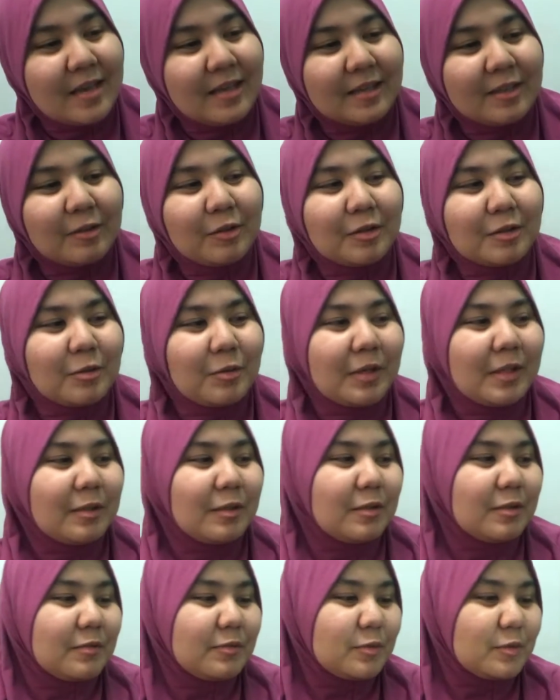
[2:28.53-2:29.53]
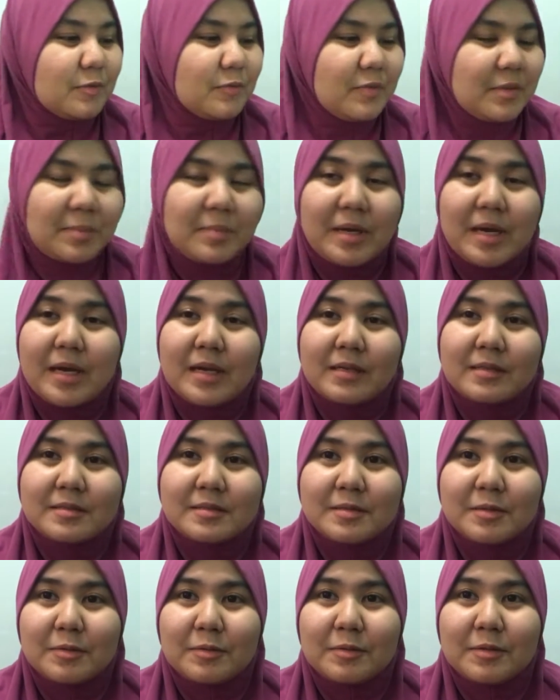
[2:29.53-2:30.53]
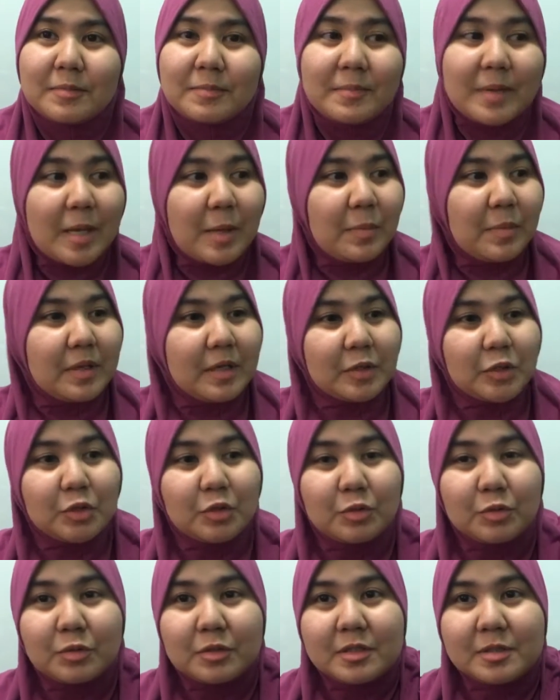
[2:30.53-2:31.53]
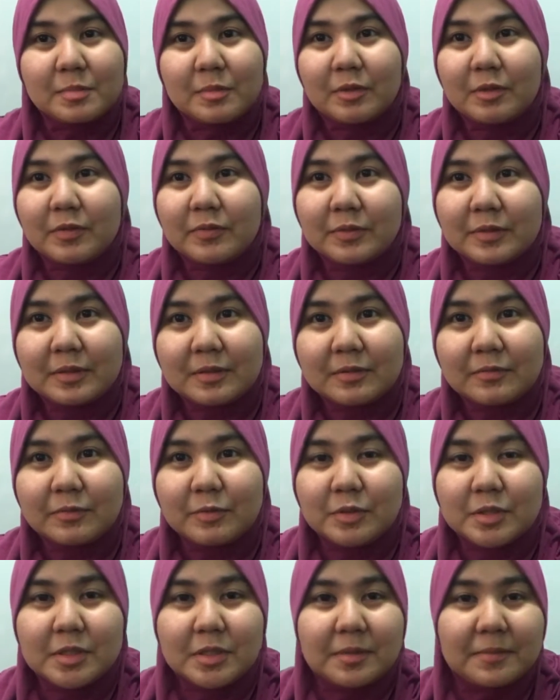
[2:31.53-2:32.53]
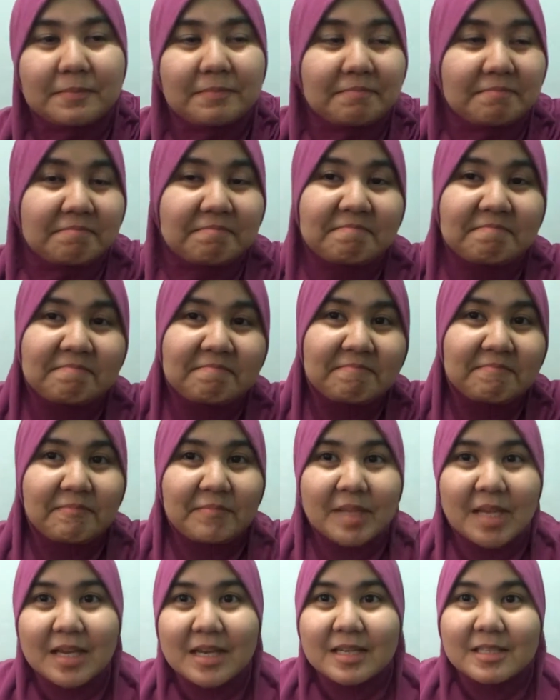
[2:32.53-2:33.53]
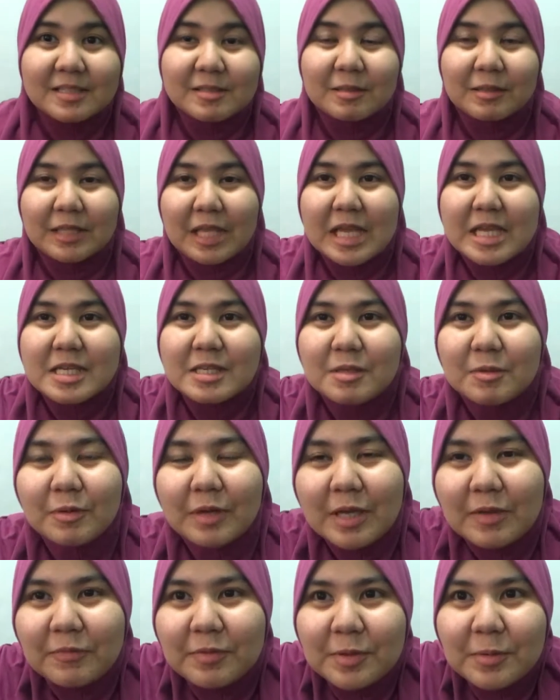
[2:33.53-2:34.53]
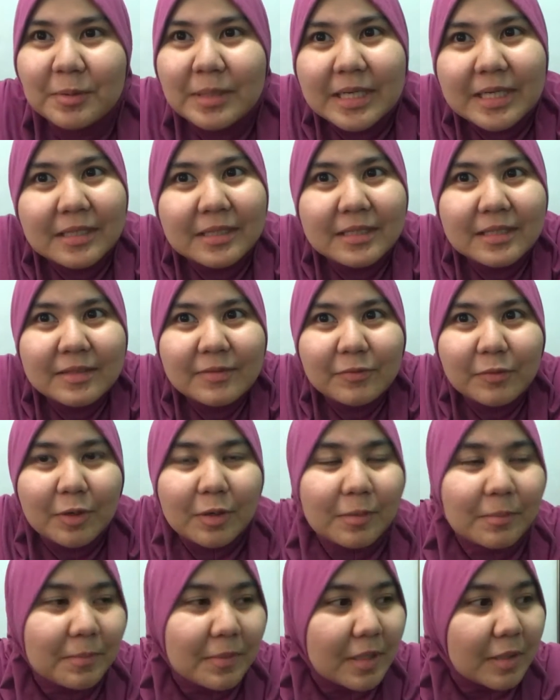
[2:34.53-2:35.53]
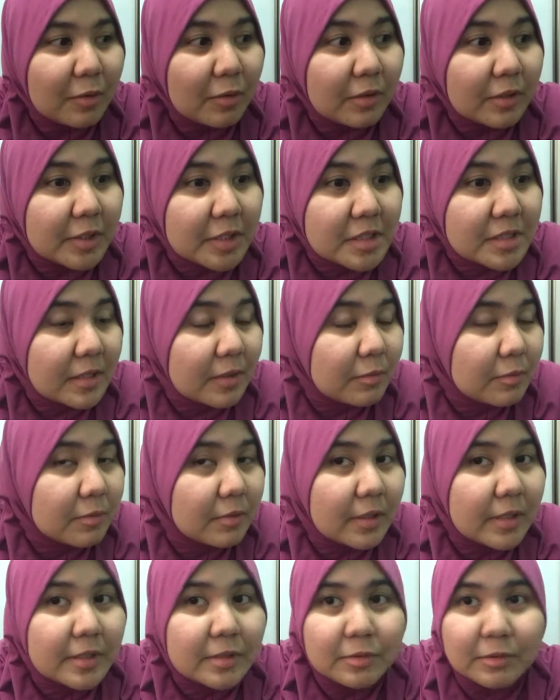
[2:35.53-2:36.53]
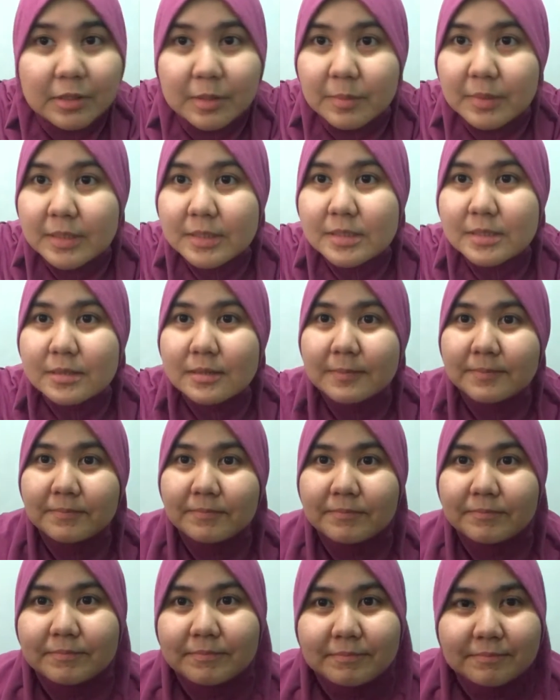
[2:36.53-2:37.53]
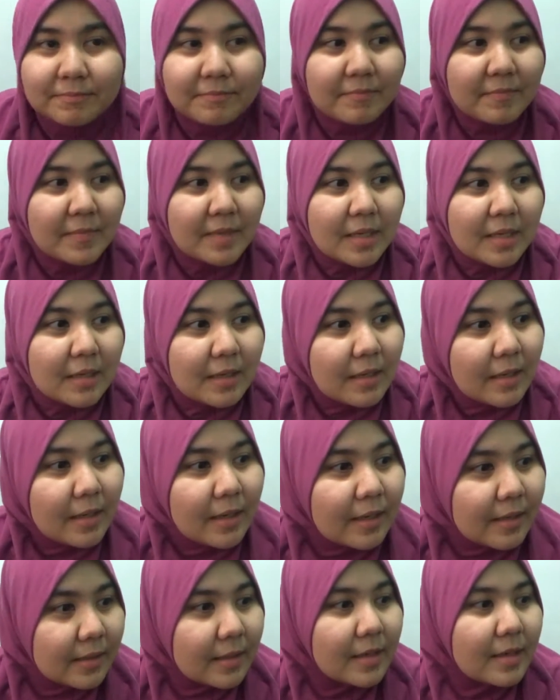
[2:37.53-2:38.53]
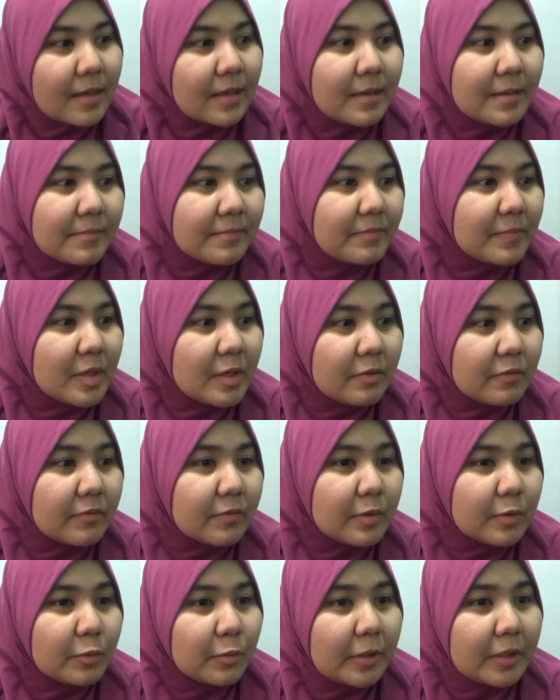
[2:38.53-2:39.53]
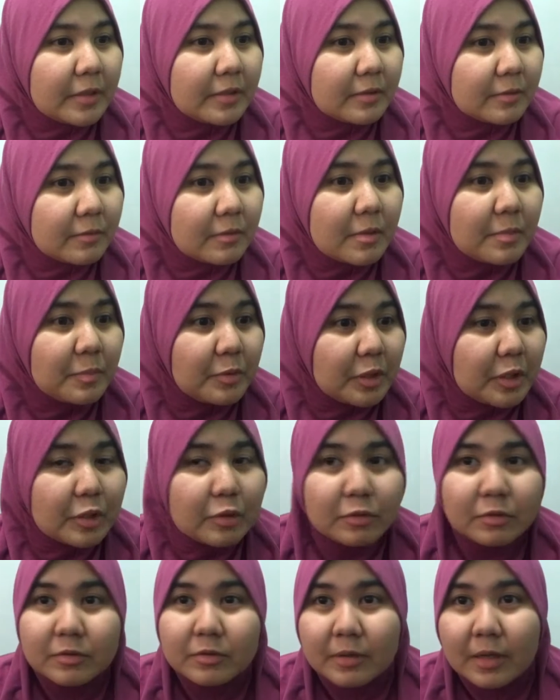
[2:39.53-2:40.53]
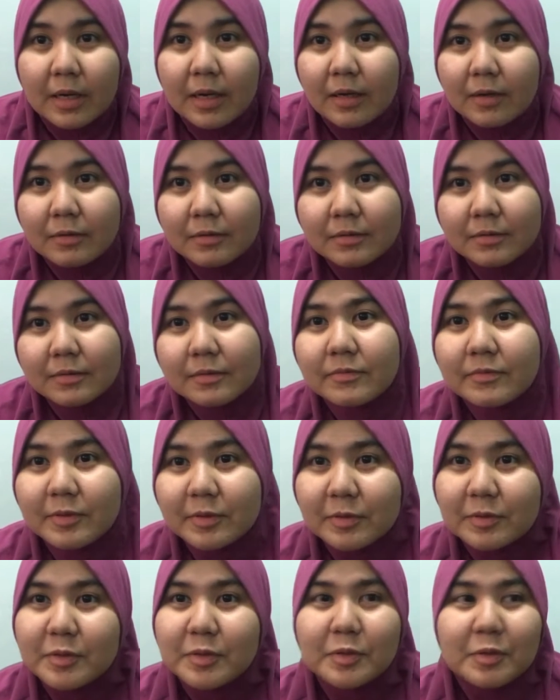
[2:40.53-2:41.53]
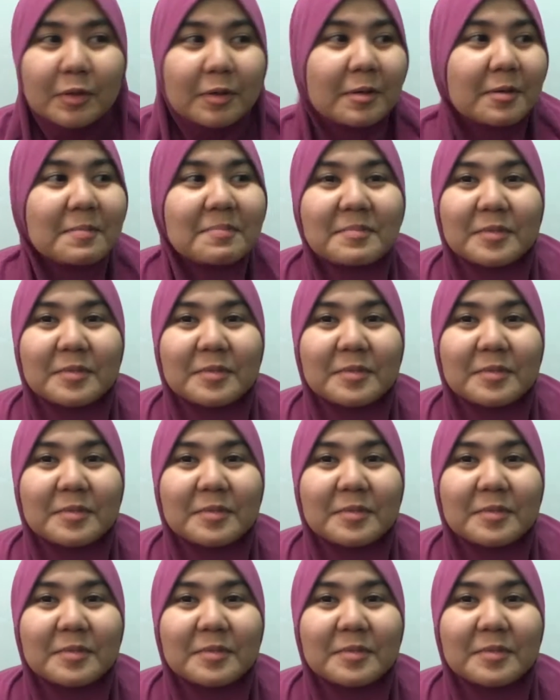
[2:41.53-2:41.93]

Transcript: and I got quite a lot of good feedback so maybe I should do this more often in the future so thank you everyone from uh, College Sakura in Unimas and um, have a quite a pretty good crowd even though you're